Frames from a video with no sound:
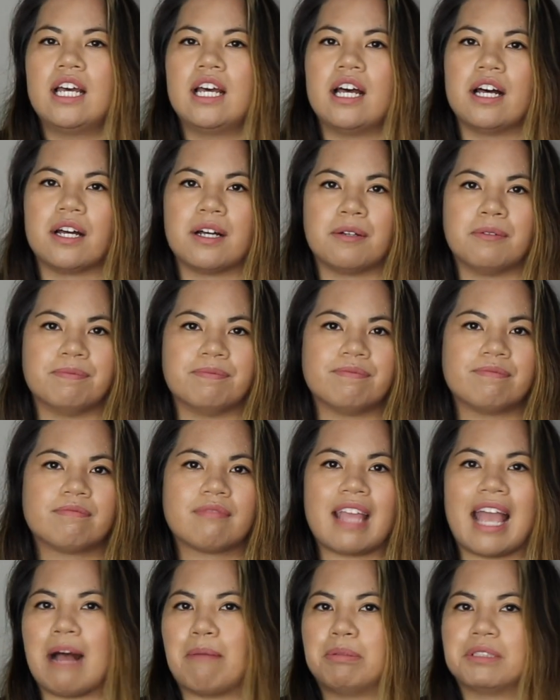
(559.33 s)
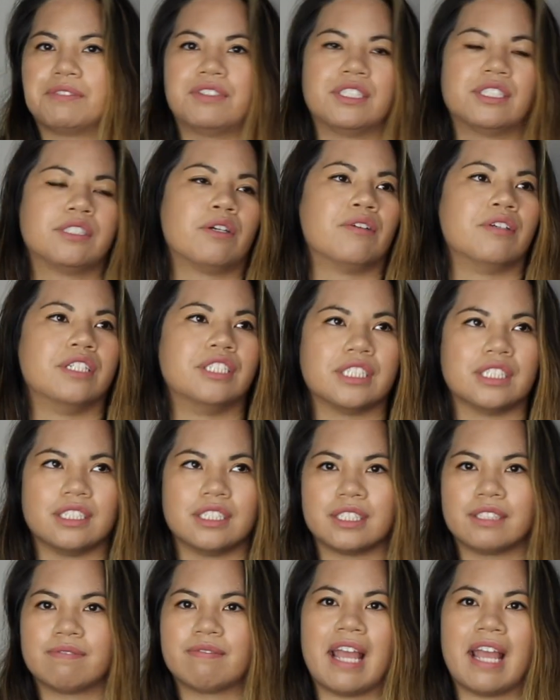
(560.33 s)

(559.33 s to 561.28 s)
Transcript: apples versus oranges,